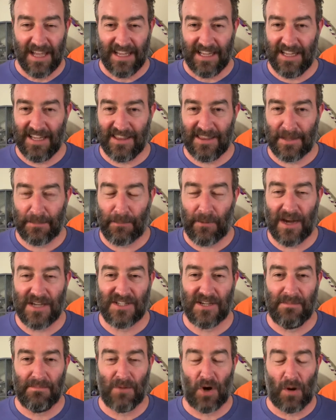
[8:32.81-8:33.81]
in the
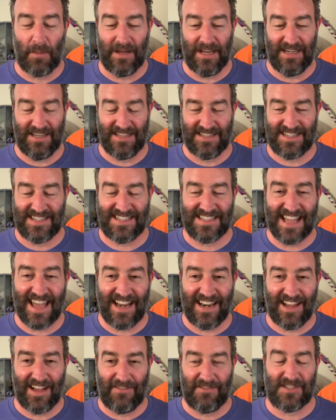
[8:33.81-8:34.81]
present moment
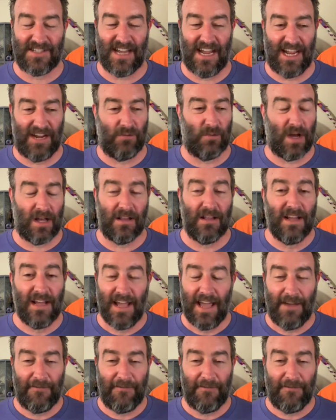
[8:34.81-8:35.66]
instead of saying, well,